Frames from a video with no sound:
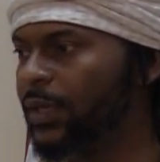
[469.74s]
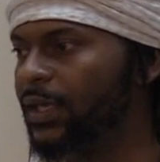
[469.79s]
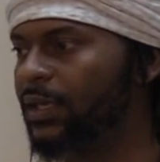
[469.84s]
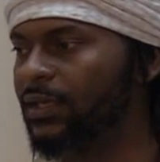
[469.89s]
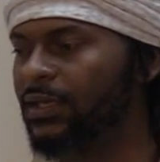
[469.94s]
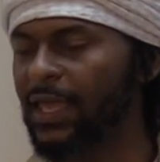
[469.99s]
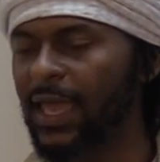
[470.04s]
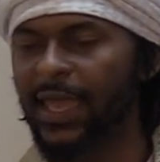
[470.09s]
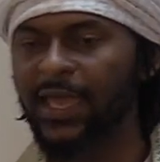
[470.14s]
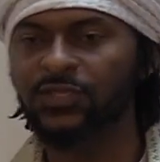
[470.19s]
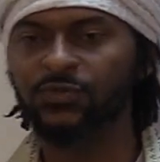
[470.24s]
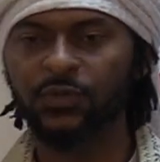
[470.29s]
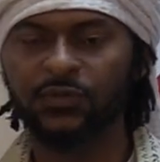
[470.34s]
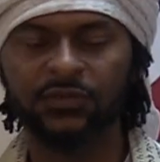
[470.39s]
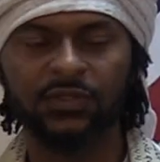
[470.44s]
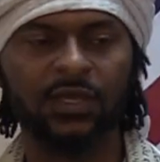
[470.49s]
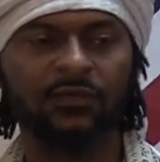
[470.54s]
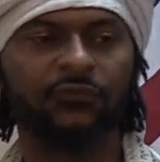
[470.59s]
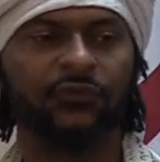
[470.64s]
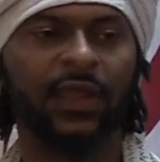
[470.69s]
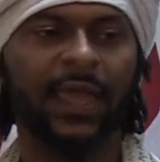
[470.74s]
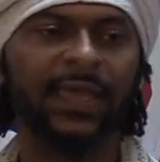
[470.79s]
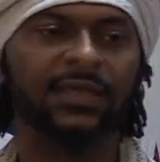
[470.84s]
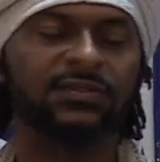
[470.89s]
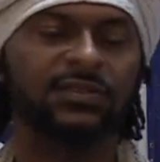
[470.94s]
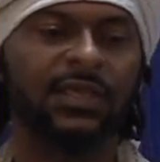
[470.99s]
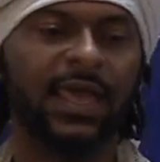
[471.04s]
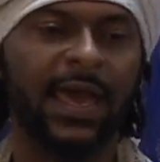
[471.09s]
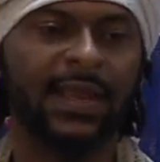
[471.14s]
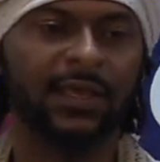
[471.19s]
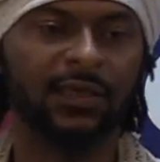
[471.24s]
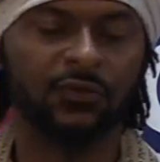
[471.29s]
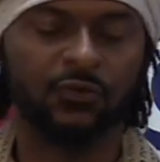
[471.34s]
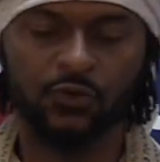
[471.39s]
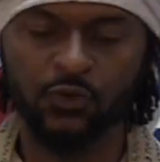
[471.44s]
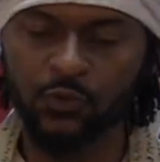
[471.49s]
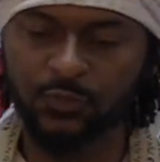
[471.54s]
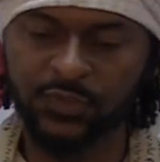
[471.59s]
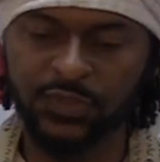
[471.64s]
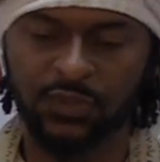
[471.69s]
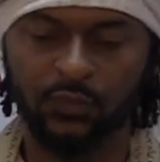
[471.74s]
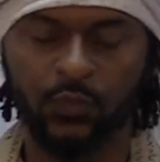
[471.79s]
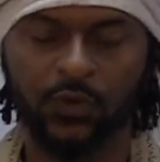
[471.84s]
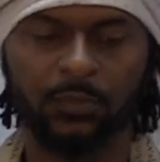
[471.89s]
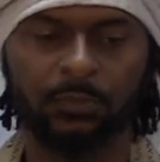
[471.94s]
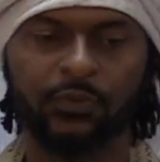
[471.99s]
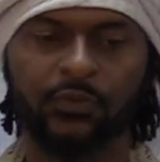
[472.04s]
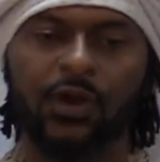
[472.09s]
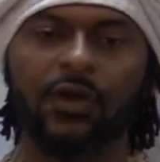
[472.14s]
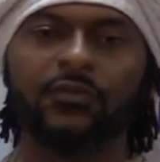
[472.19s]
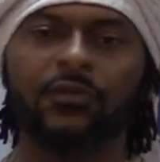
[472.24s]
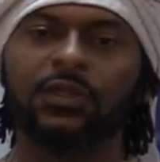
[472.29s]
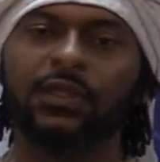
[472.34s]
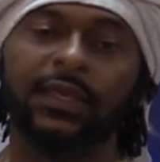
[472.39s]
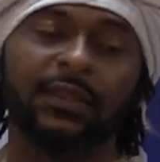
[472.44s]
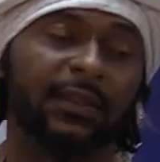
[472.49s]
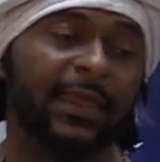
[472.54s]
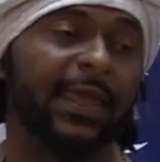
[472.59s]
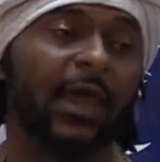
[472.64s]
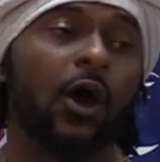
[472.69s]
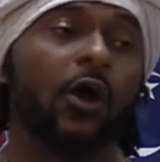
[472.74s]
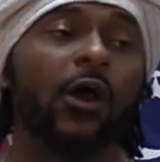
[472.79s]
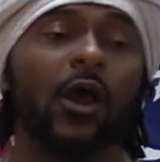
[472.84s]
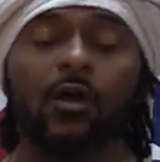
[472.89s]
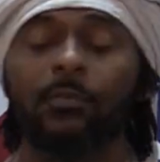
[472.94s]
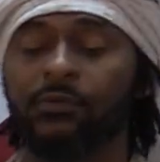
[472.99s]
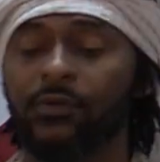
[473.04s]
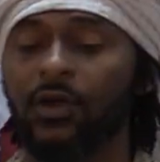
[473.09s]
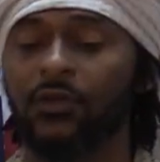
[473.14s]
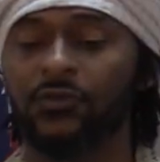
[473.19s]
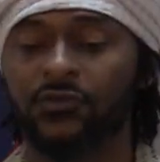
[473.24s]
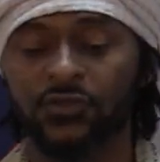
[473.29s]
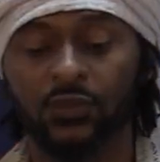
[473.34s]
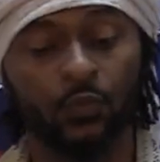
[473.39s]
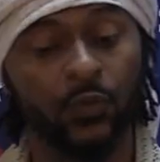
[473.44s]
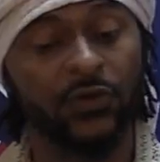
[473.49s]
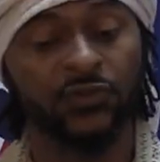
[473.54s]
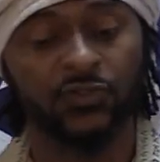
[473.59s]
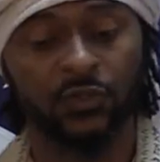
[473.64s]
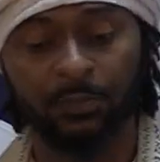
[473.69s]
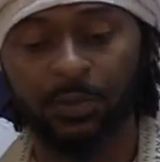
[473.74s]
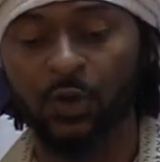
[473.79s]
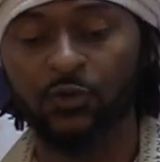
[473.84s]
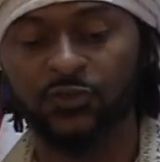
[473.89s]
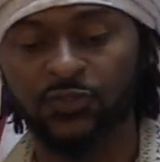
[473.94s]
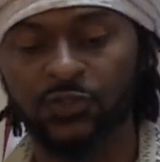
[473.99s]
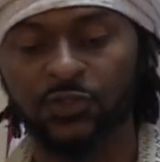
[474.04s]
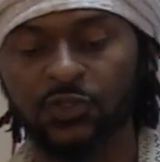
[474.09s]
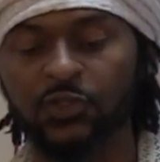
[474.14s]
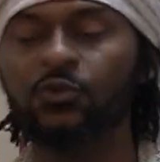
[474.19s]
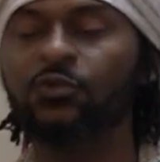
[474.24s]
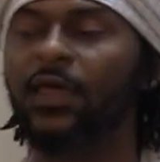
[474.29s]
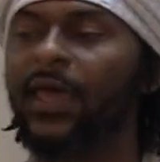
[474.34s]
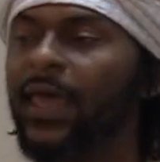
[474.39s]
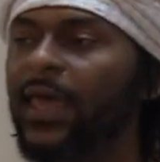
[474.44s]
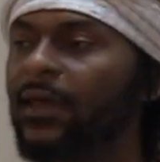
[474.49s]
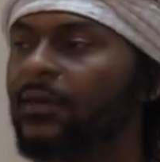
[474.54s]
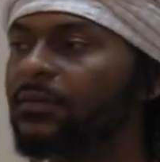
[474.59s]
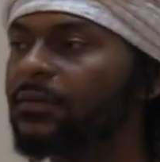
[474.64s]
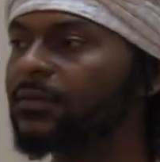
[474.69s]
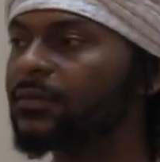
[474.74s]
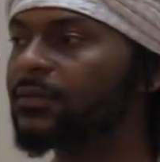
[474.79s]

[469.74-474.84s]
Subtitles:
engage with different Asiatic groups, and we're brotherly, and they are our brothers, and we're supposed to do that.